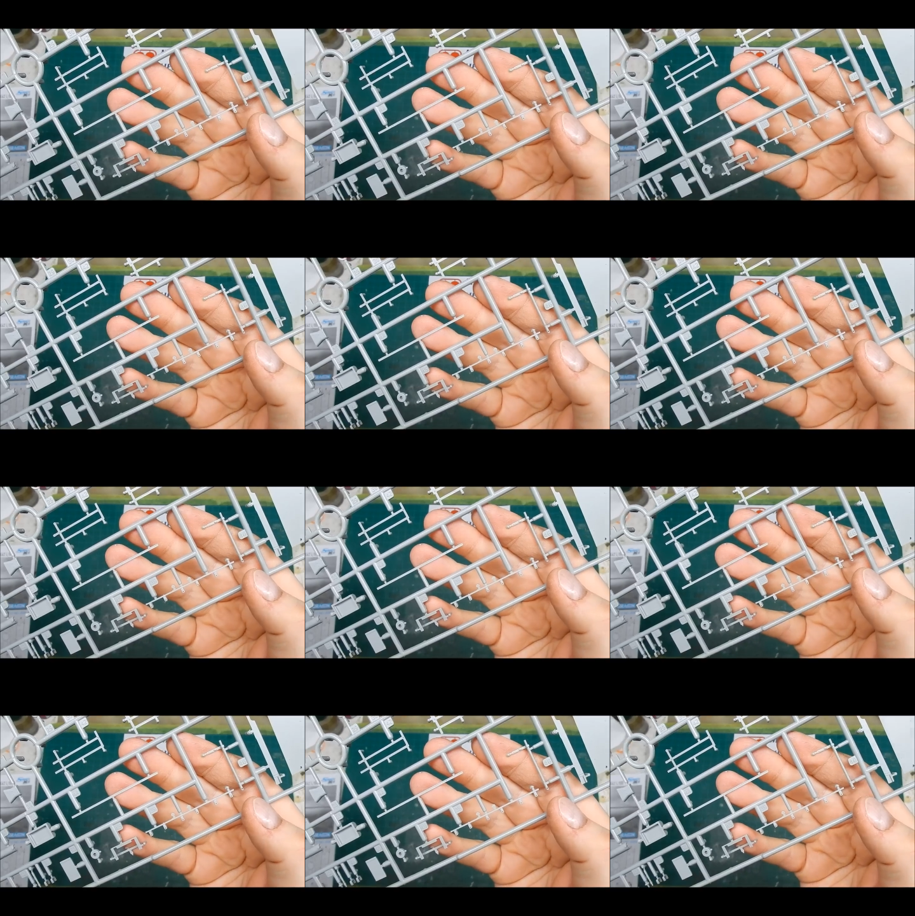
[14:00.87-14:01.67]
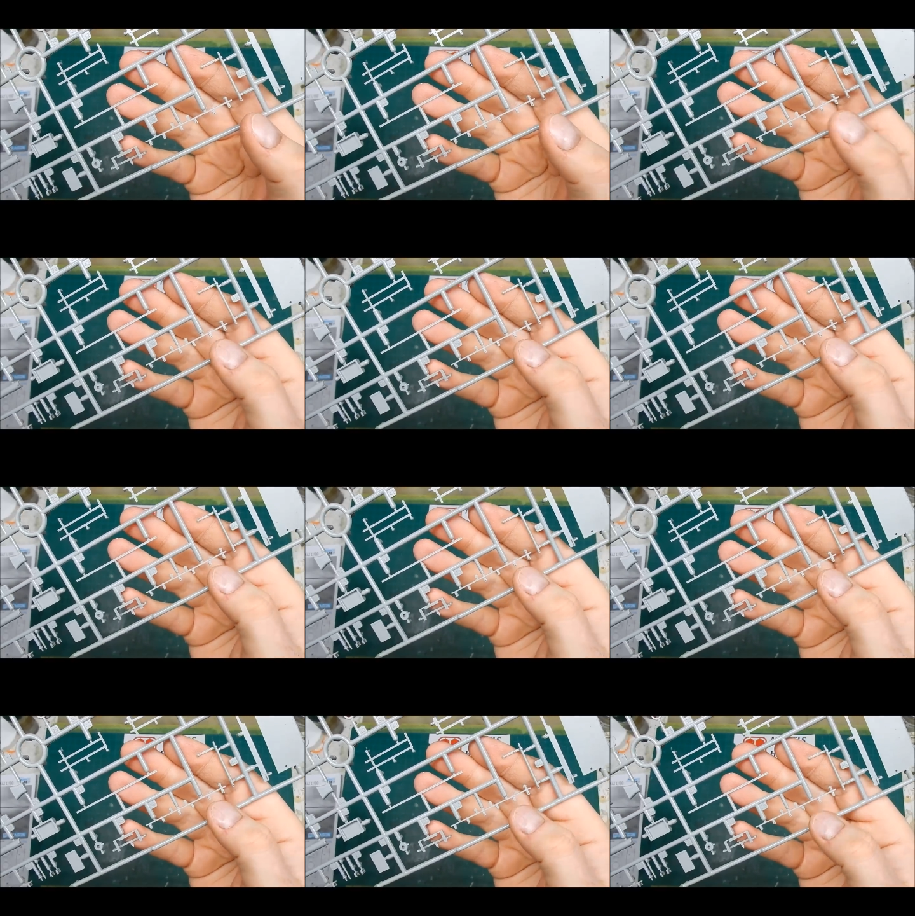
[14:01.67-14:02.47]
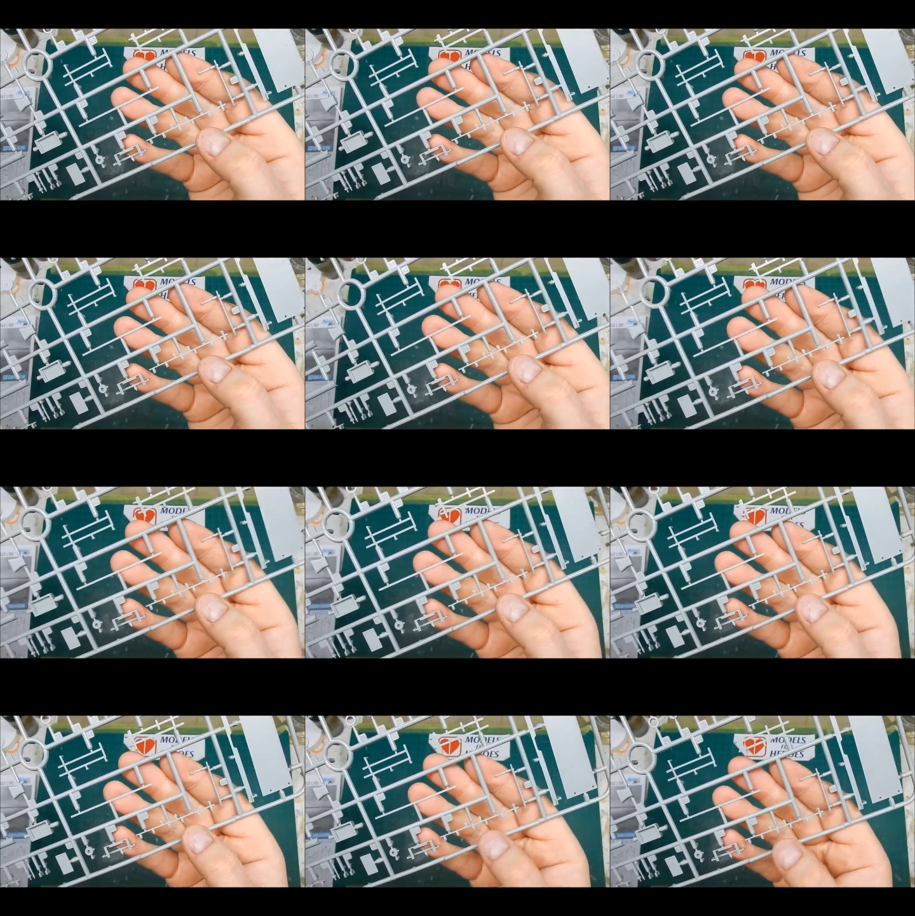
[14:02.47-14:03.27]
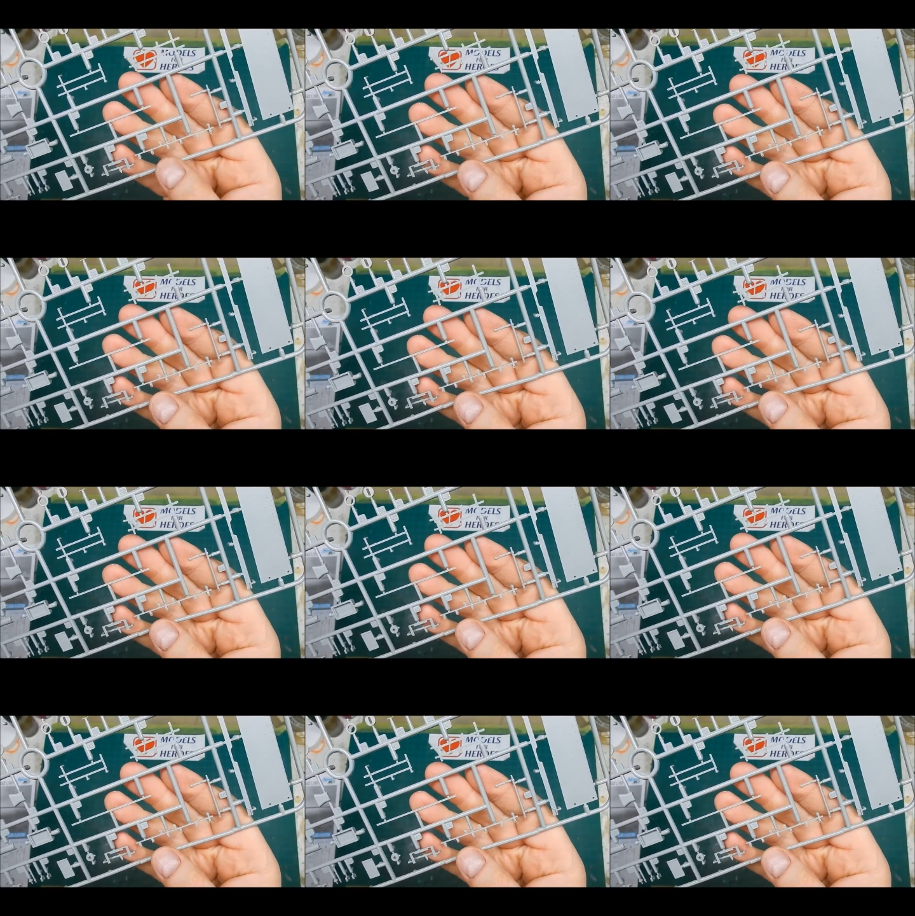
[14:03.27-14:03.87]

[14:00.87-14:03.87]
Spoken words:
No face is visible, so there are no lips to read.